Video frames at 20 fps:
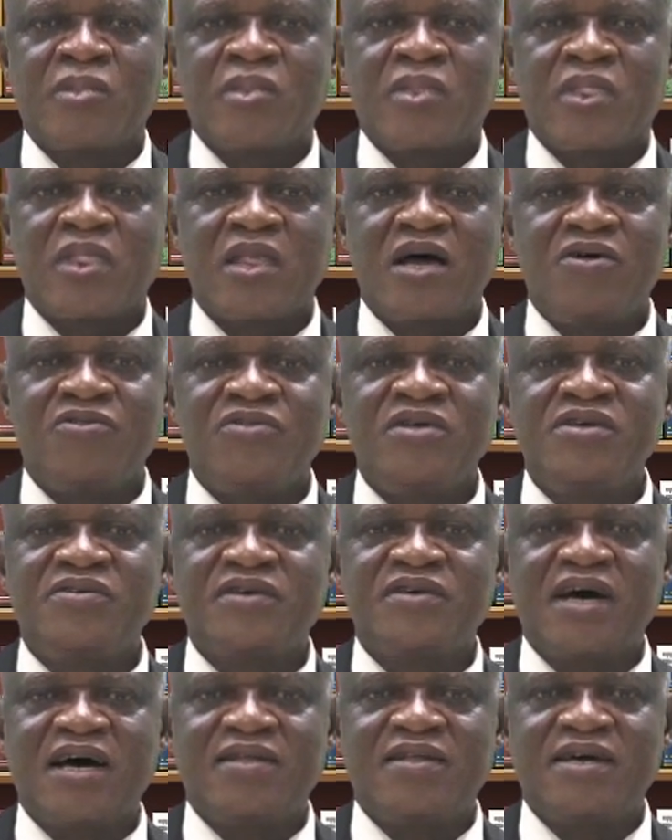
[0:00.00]
Now, these
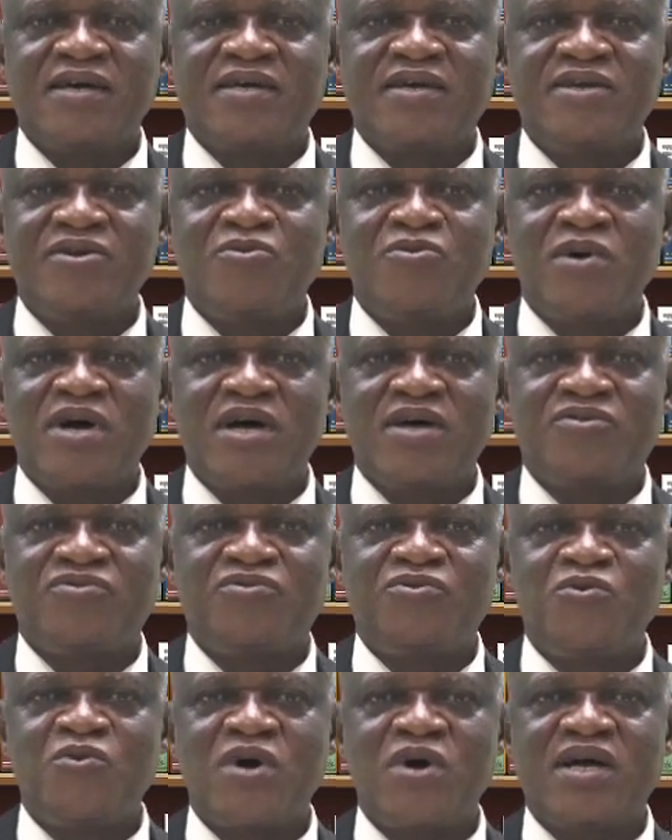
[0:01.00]
are the keywords
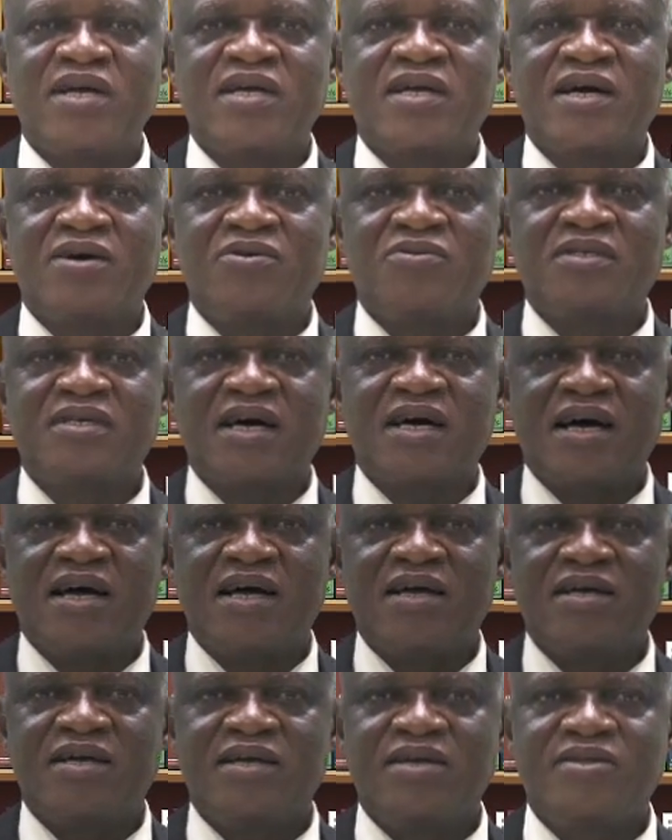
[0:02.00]
you will
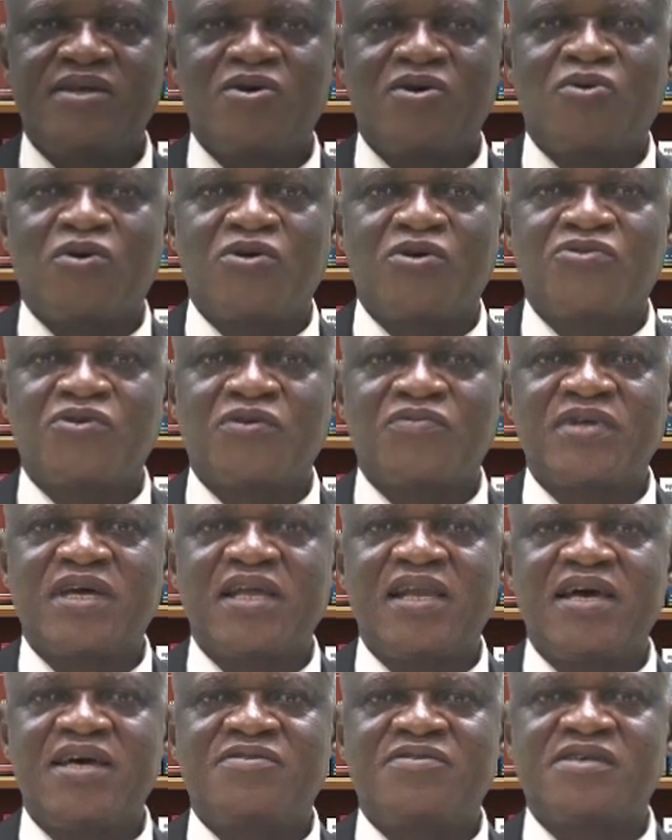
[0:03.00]
encounter in the course of the
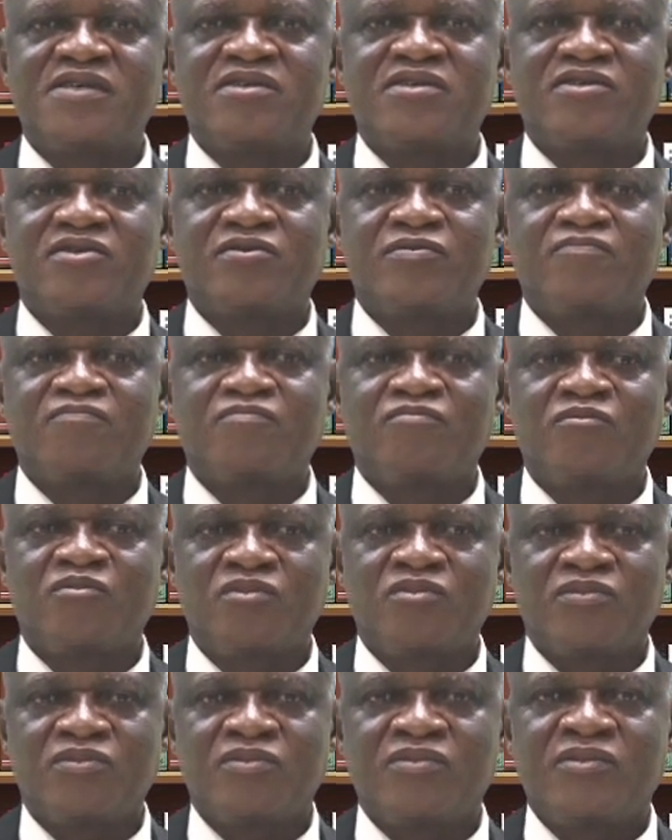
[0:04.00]
lesson.
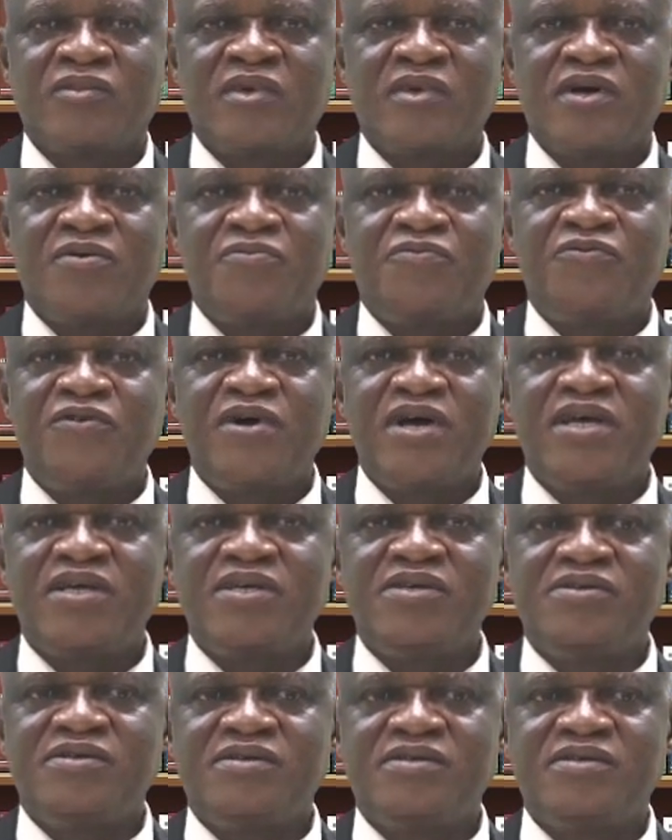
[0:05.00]

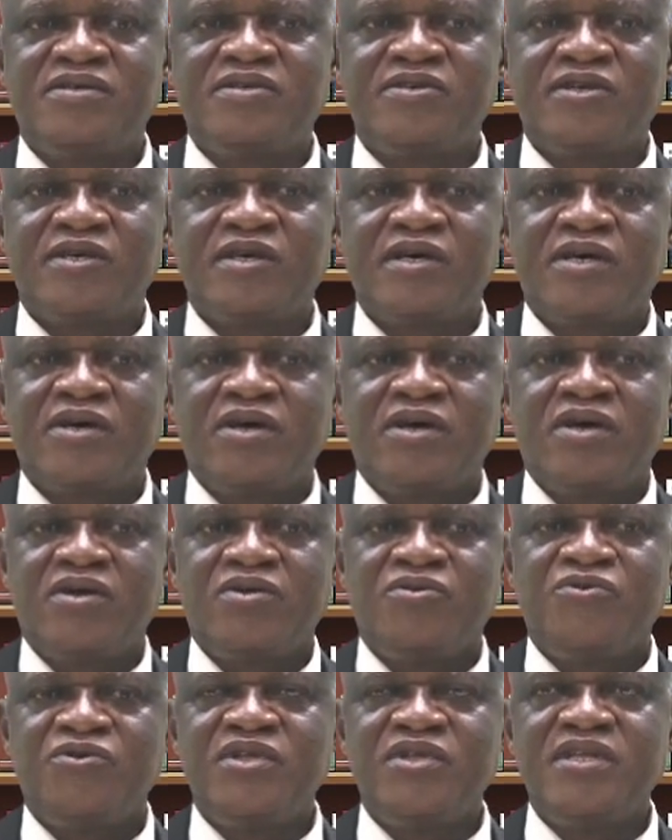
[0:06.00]
Phrase,
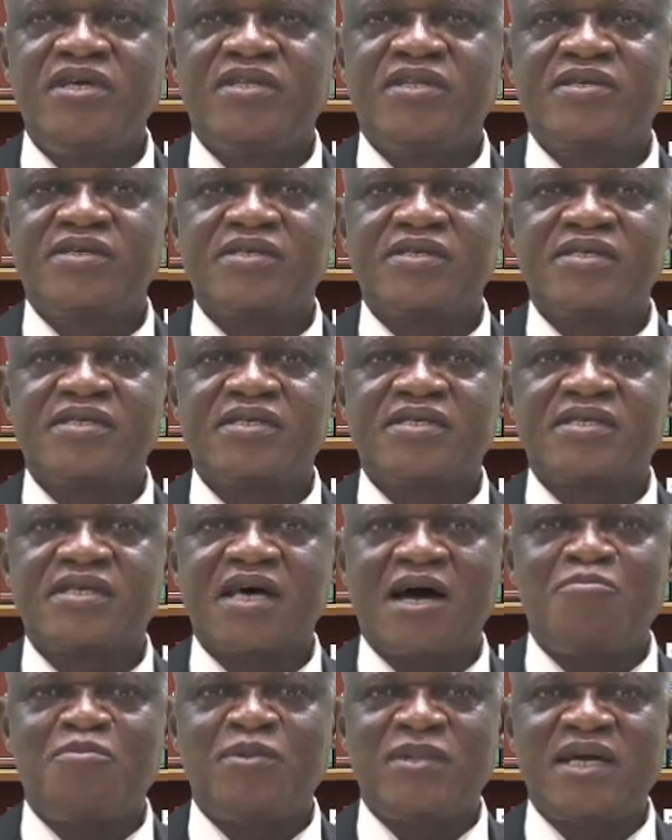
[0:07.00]
unit,
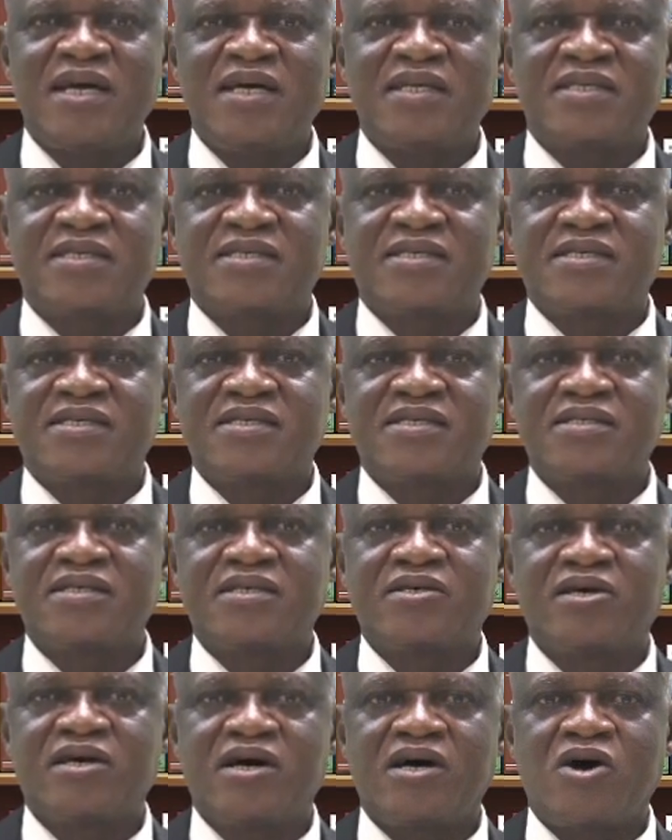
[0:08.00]
subjects,
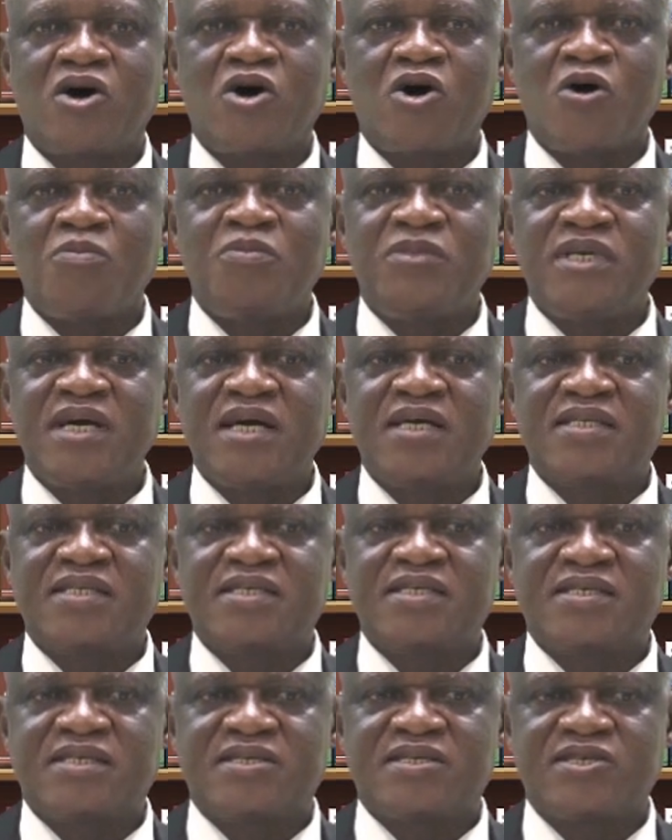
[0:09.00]

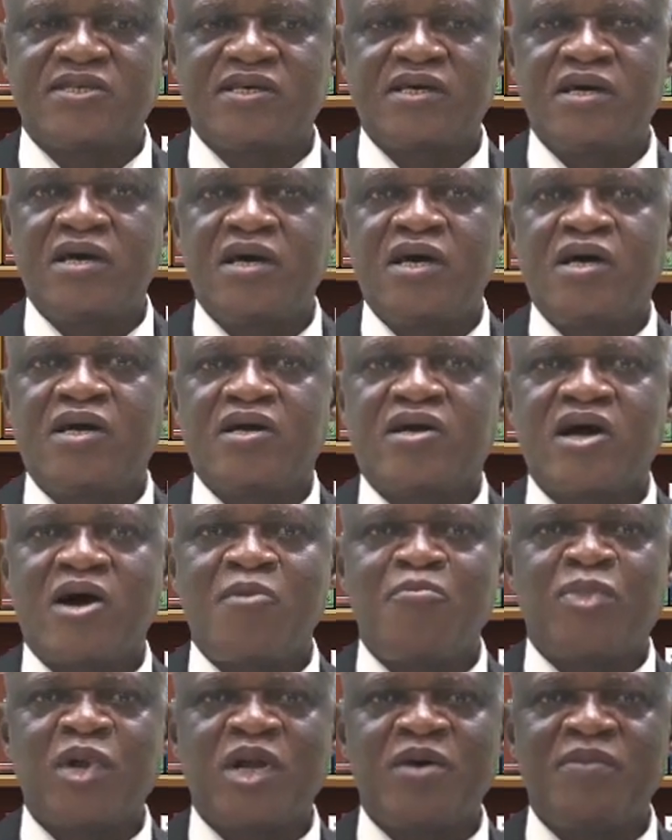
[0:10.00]
objects,
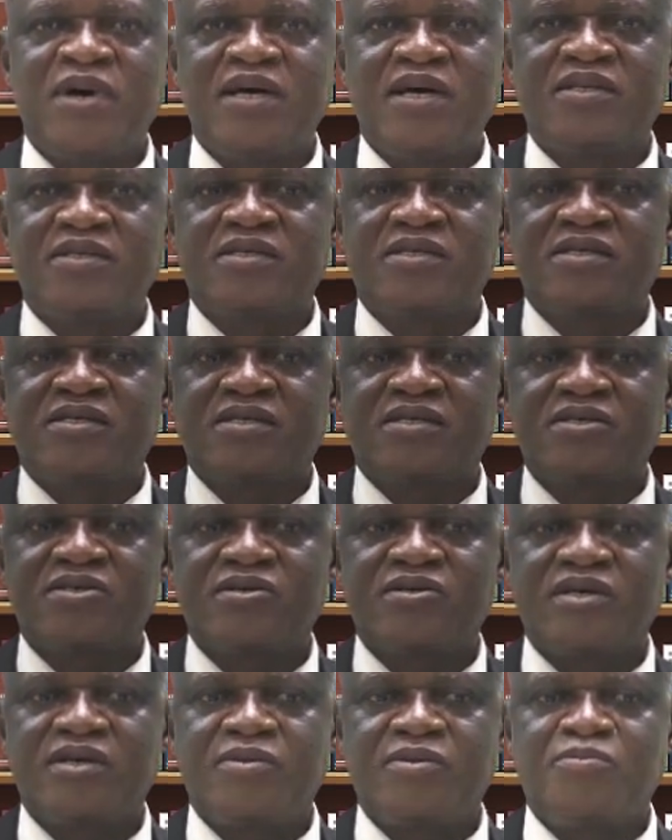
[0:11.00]
complements,
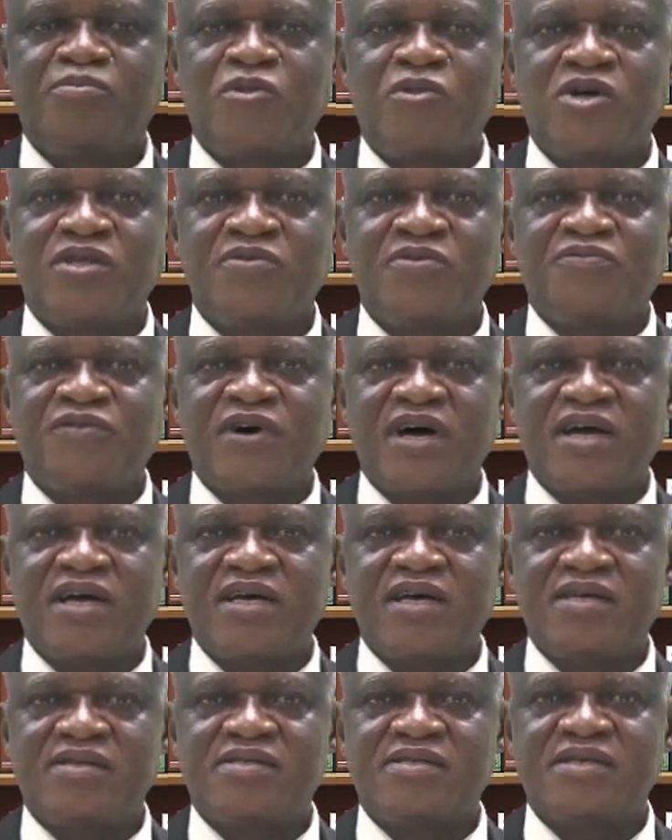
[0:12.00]

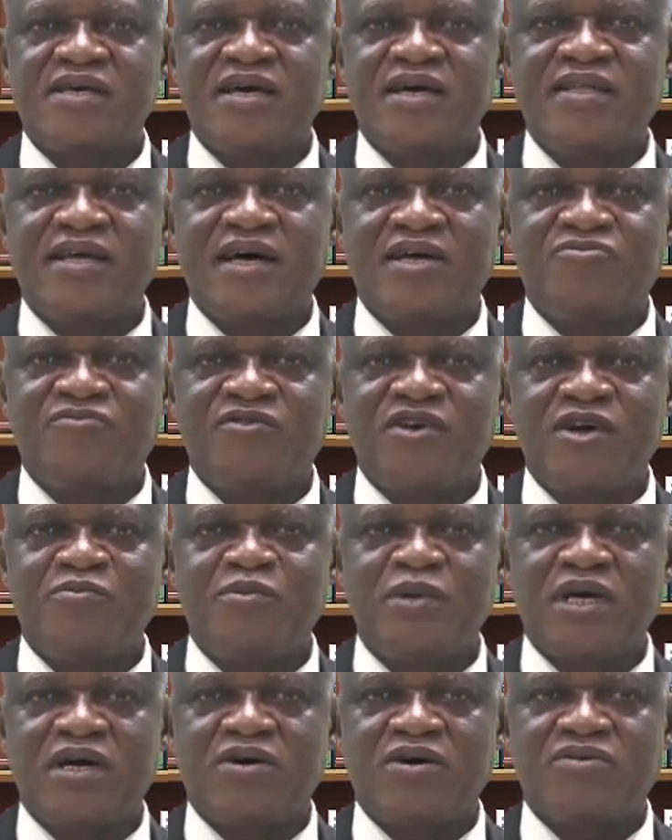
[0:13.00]
modifiers, and
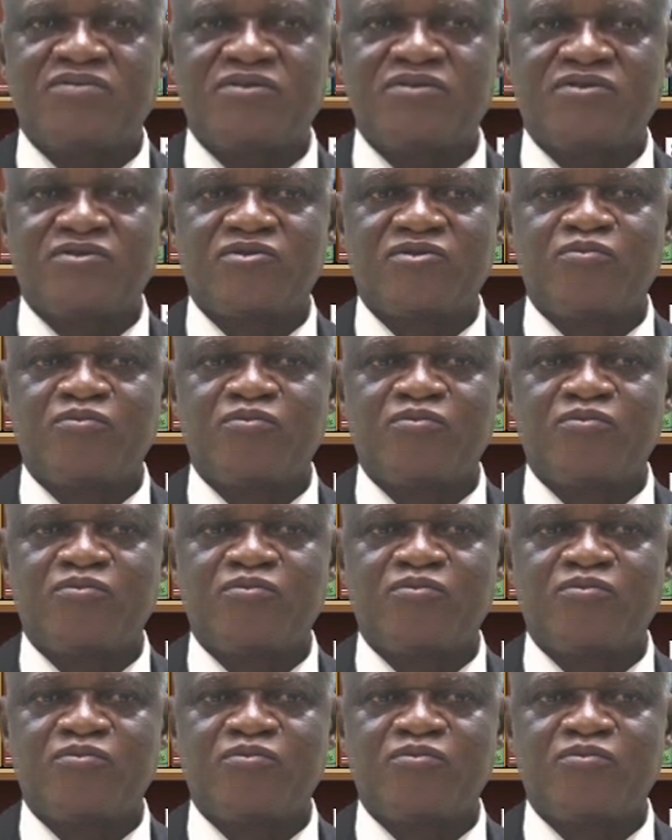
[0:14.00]
adverbials.